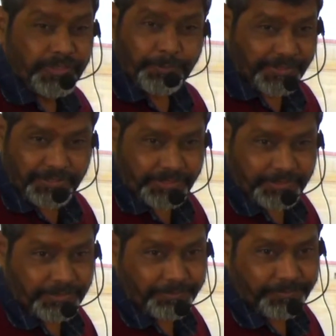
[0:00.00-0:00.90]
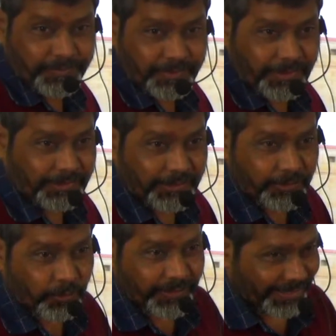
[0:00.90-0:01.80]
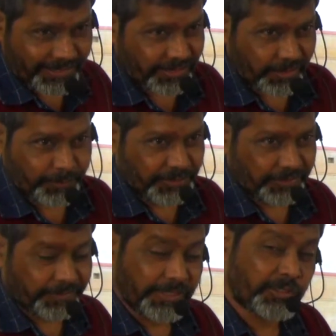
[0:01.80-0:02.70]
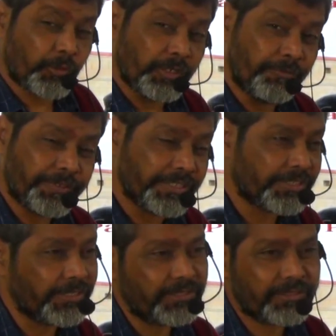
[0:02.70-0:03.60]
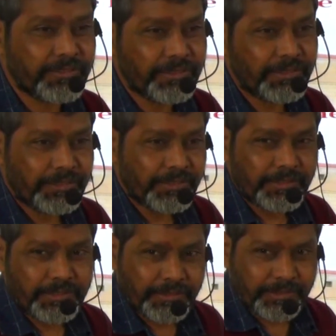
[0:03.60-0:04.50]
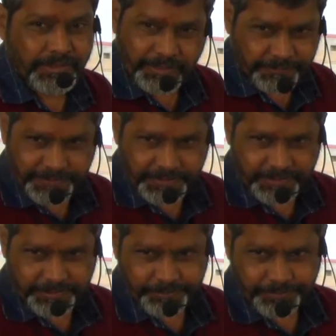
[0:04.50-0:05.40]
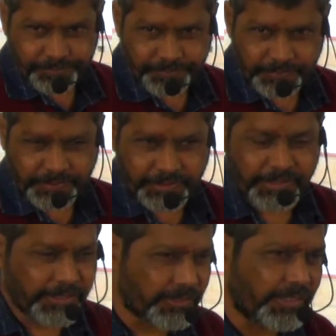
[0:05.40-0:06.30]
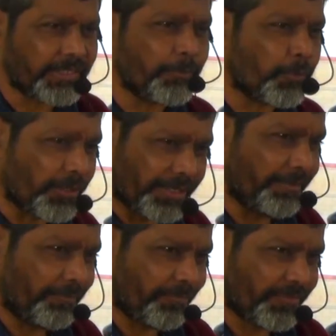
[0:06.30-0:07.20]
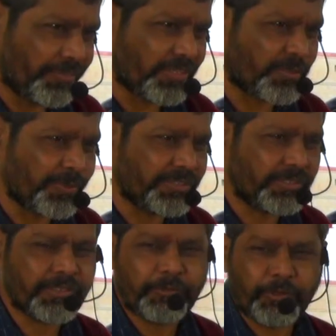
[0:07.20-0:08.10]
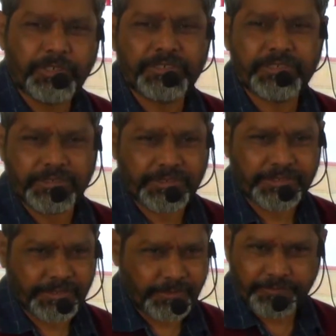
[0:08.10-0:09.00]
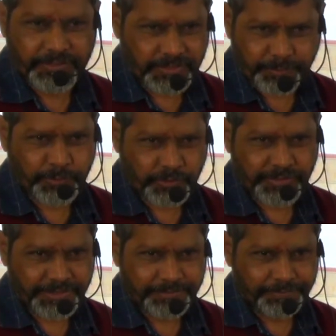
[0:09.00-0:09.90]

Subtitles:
the president, nothing to do with the election commission. Disqualification is different. Here is a temporary suspension. The word is itself is temporary.